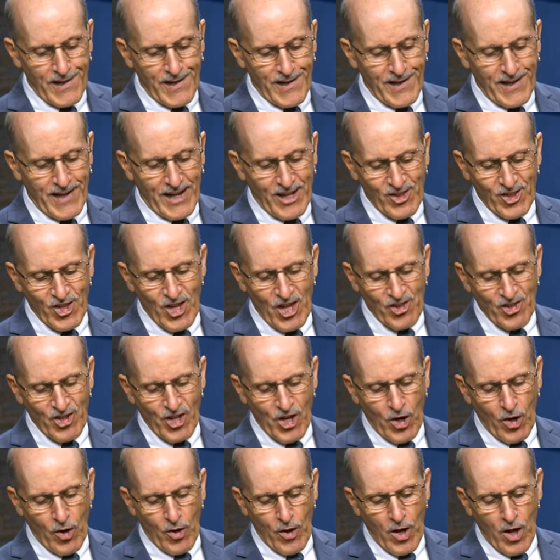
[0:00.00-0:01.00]
It says
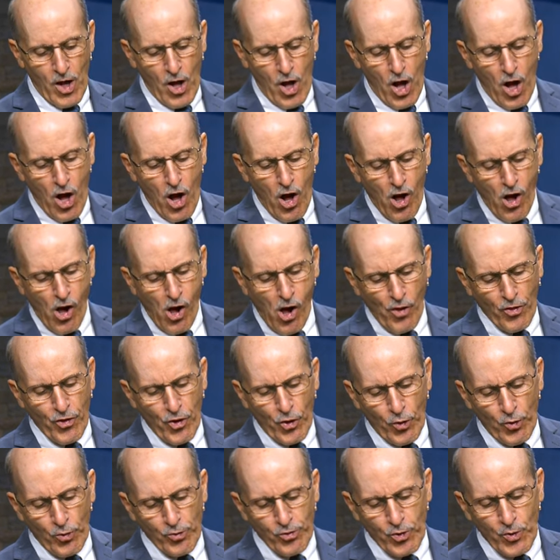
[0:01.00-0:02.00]
here, All
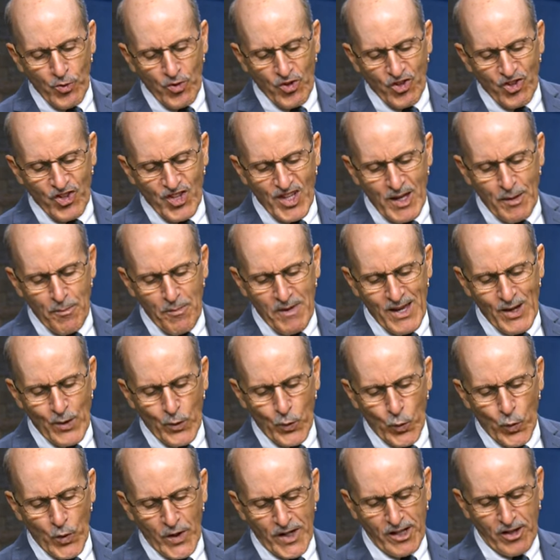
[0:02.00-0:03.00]
those who see me
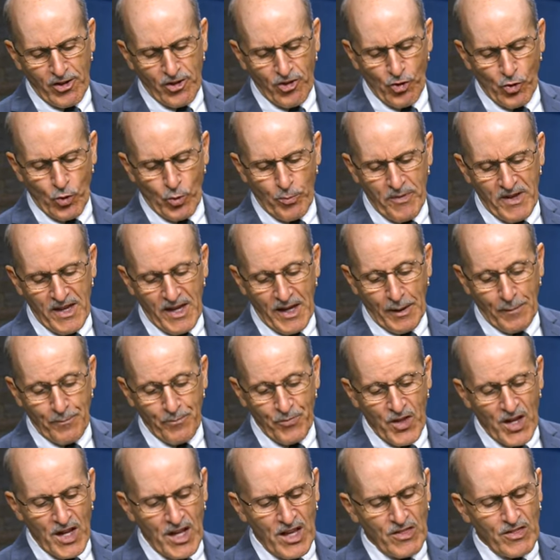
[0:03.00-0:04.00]
ridicule me.
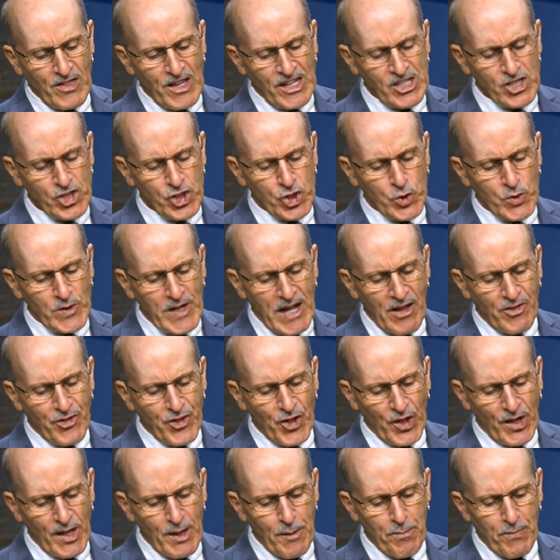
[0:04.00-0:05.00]
They shoot out the
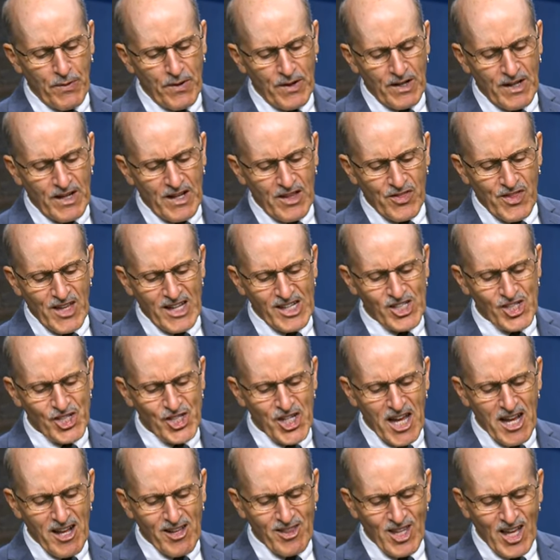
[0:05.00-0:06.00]
lip. They
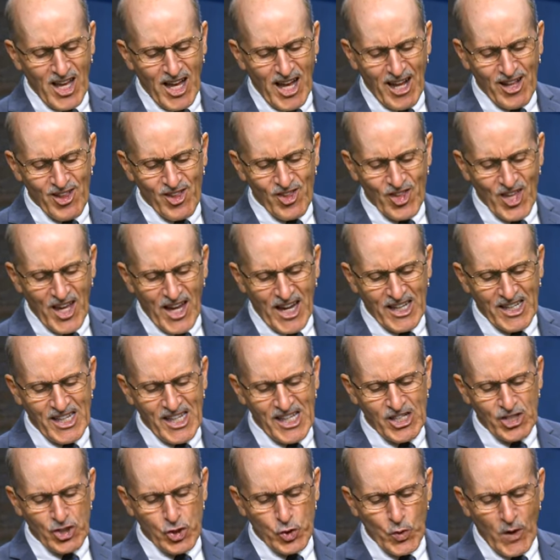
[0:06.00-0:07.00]
shake the head, saying,
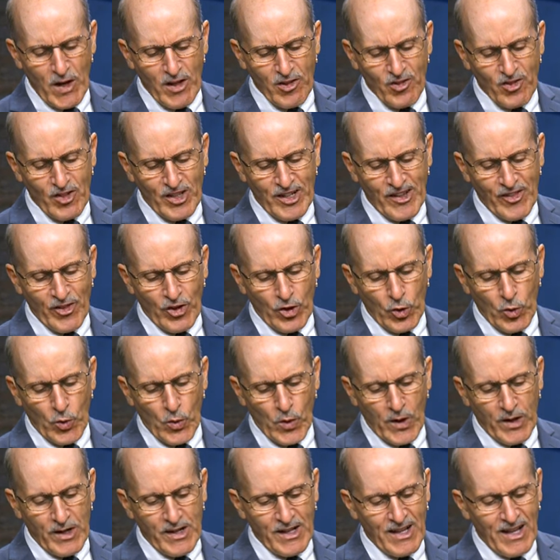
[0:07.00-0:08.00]
He trusted in the
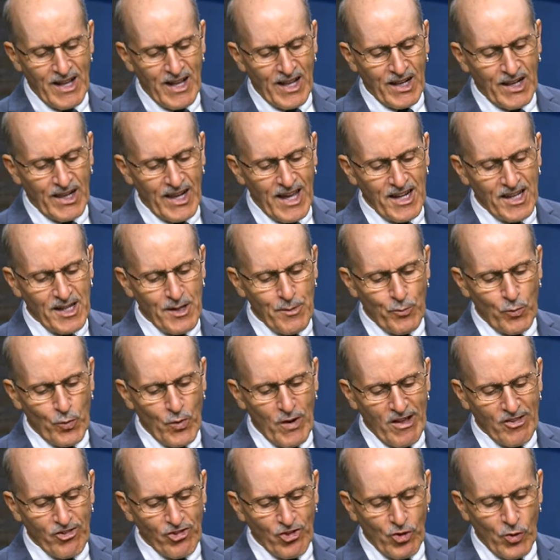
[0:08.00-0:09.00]
Lord. Let him
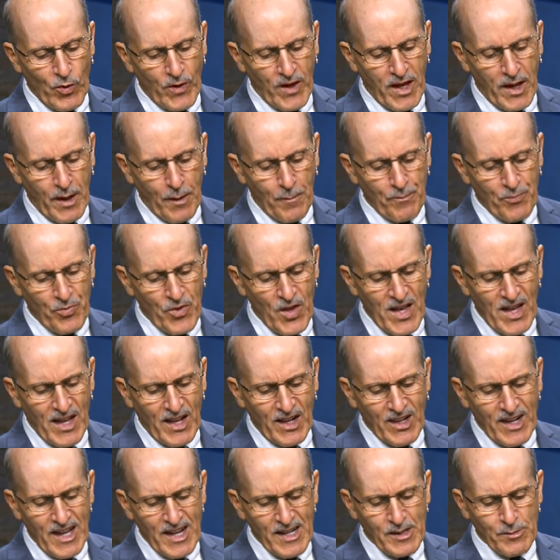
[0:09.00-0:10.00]
rescue him.
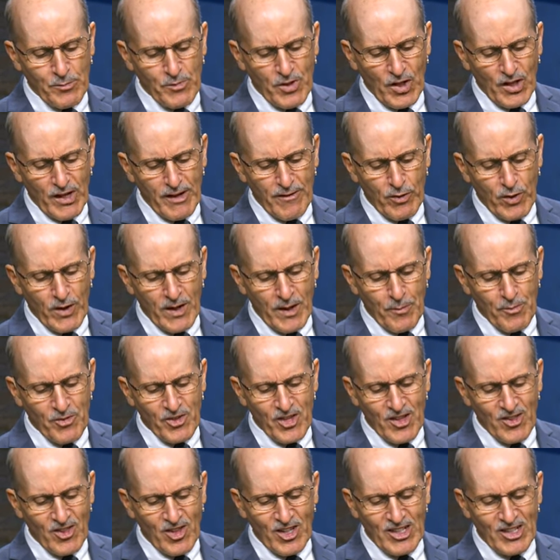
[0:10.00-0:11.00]
Let him deliver him,
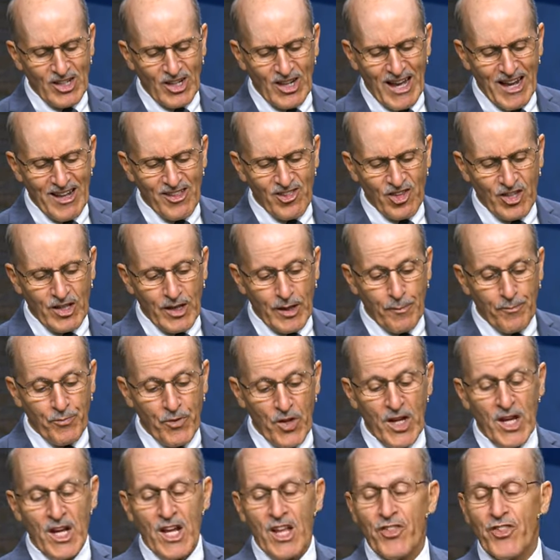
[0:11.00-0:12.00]
since he delights in him.
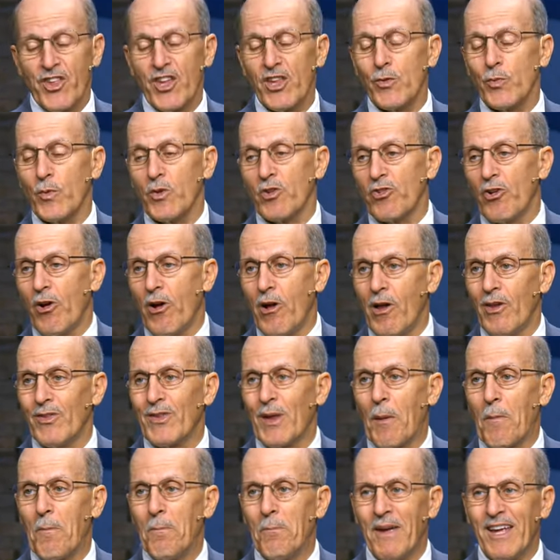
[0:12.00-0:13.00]
This was called
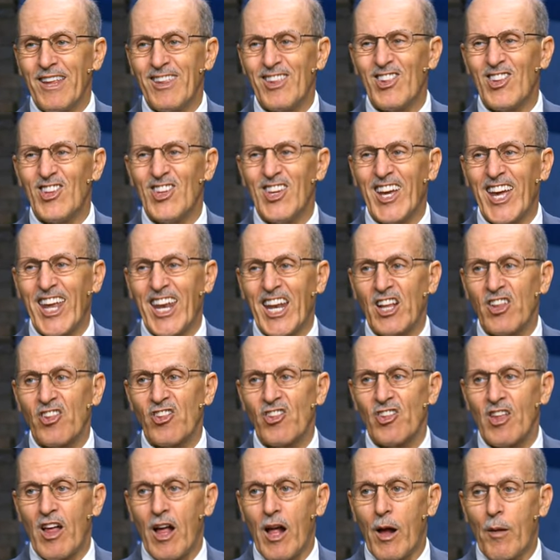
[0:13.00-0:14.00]
a messianic
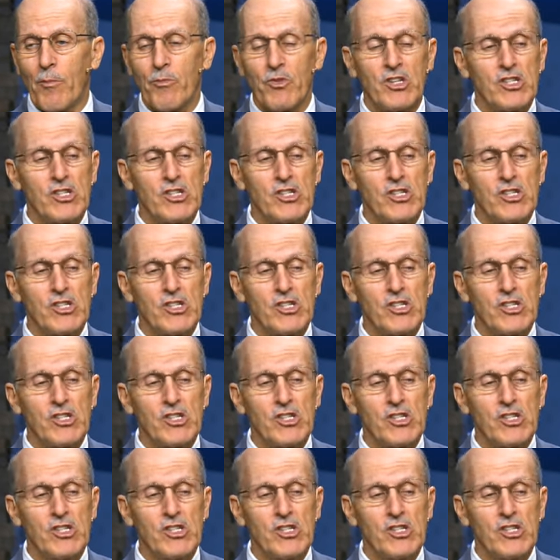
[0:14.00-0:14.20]
psalm.